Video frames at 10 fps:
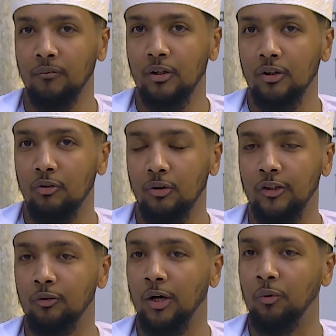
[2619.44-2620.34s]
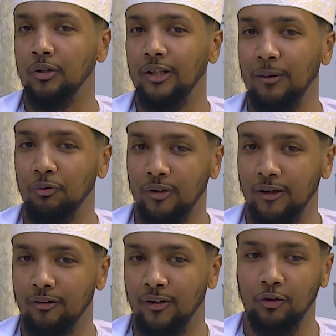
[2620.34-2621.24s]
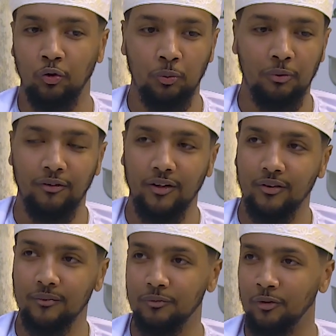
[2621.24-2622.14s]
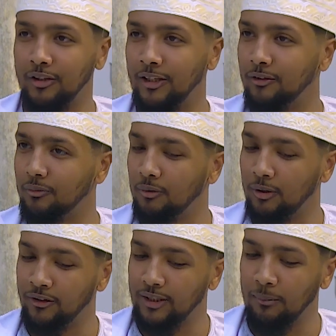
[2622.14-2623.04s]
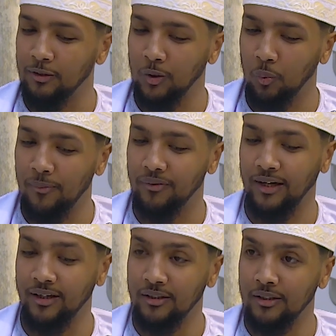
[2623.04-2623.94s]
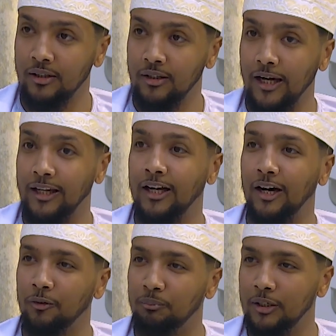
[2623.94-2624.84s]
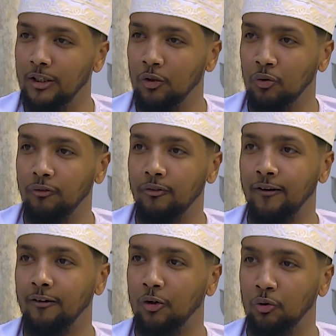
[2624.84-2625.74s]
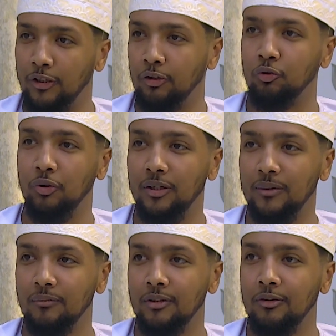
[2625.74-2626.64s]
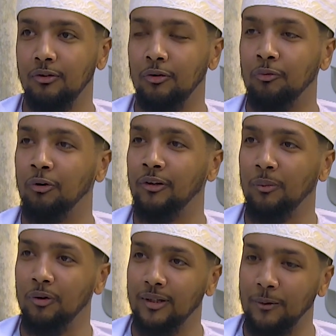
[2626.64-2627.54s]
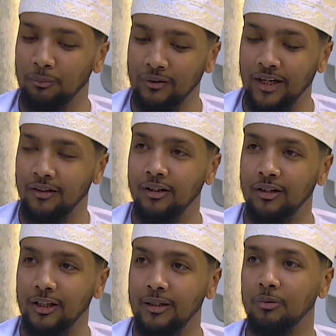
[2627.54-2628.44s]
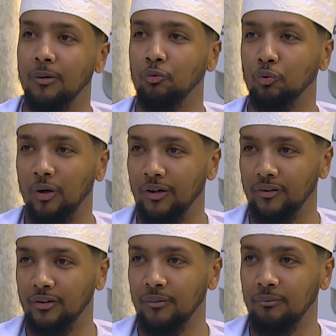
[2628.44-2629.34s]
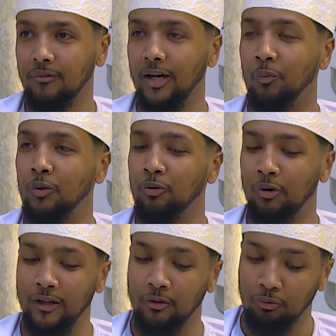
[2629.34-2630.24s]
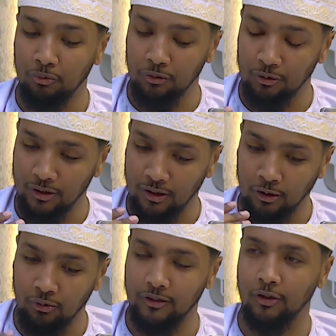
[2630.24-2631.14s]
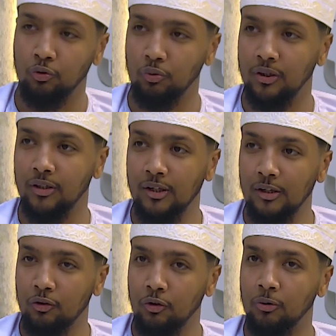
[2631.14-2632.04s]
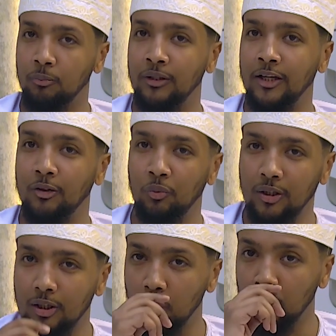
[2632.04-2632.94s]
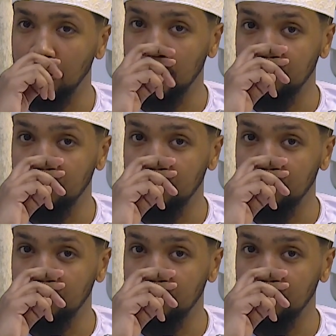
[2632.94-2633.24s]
So this is why we came together as a group of us. We said, let's establish a website and let us be the author of our own history. So when someone types Banaadir, let them come to us and we write the correct history. So Banaadir Wiki, we